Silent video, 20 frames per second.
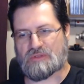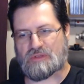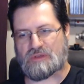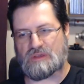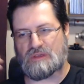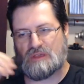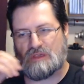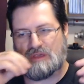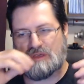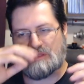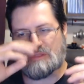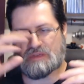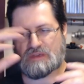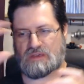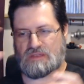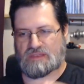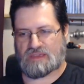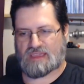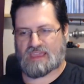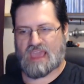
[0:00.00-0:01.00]
The,
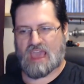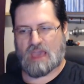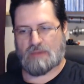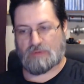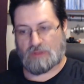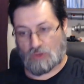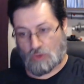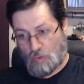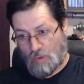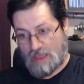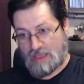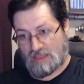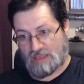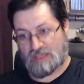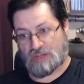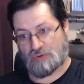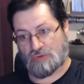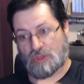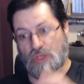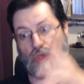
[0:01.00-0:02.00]
the, the cabin quite
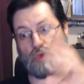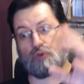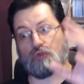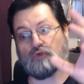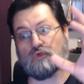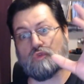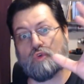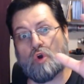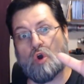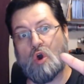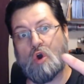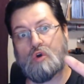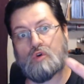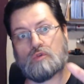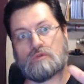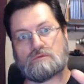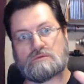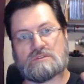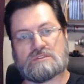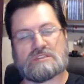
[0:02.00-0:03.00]
literally
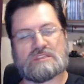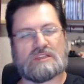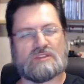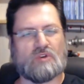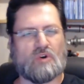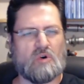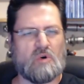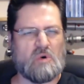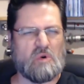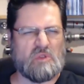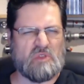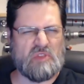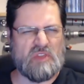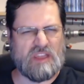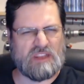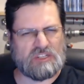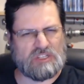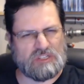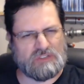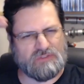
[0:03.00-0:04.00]
groans and the whole
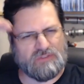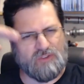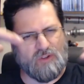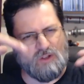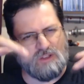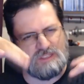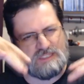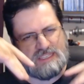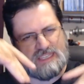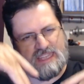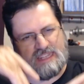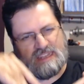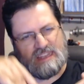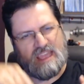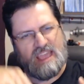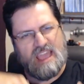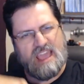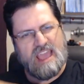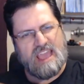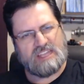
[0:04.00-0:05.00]
thing just falls in
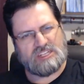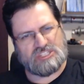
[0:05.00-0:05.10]
and